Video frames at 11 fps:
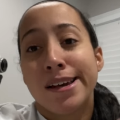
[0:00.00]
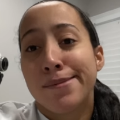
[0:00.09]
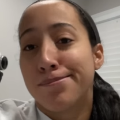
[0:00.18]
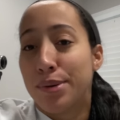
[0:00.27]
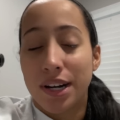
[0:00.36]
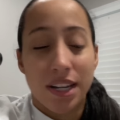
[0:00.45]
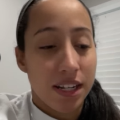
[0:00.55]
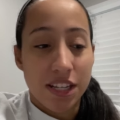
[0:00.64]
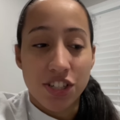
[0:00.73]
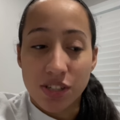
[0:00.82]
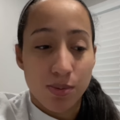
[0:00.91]
but
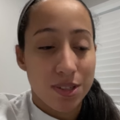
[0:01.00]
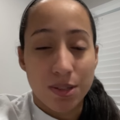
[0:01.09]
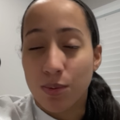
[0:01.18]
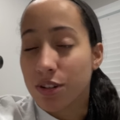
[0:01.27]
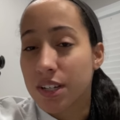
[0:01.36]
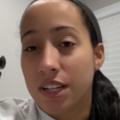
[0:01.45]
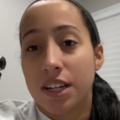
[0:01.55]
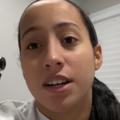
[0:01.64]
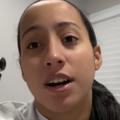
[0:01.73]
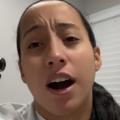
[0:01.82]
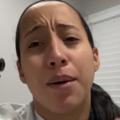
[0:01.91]
it just wasn't working.
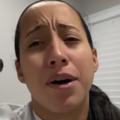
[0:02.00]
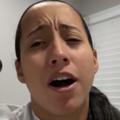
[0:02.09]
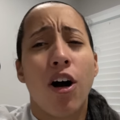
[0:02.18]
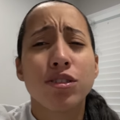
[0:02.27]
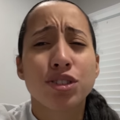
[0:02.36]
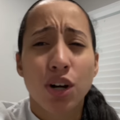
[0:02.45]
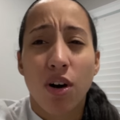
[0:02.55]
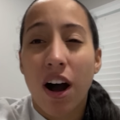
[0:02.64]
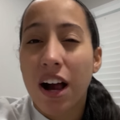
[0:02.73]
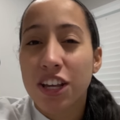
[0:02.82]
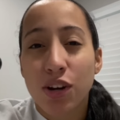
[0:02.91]
Um, also,
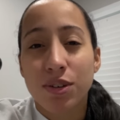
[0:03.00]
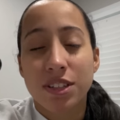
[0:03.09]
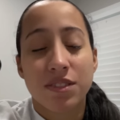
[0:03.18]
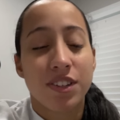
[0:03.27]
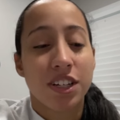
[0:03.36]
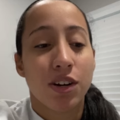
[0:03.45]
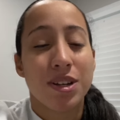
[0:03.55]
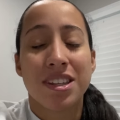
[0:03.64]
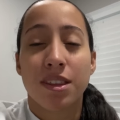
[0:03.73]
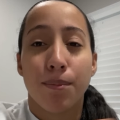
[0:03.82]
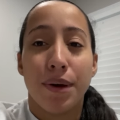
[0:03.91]
audio in this video
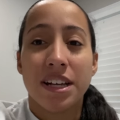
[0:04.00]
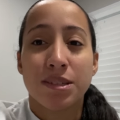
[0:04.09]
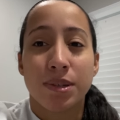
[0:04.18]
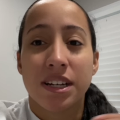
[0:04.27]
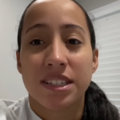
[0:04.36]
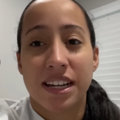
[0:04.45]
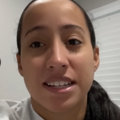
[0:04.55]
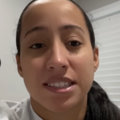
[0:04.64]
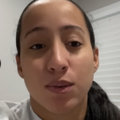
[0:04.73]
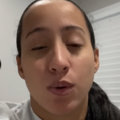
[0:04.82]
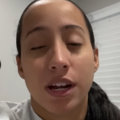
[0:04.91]
isn't the best because I guess
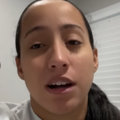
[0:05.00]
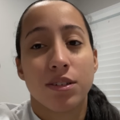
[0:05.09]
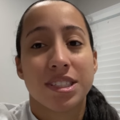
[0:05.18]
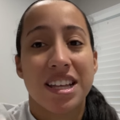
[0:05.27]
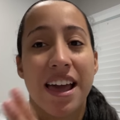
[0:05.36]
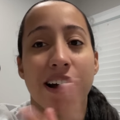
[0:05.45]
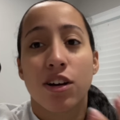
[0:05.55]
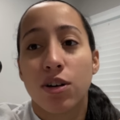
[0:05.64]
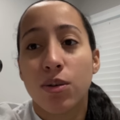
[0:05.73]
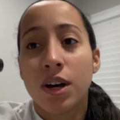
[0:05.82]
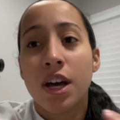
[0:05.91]
the warehouse
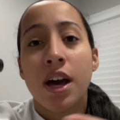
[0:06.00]
echo.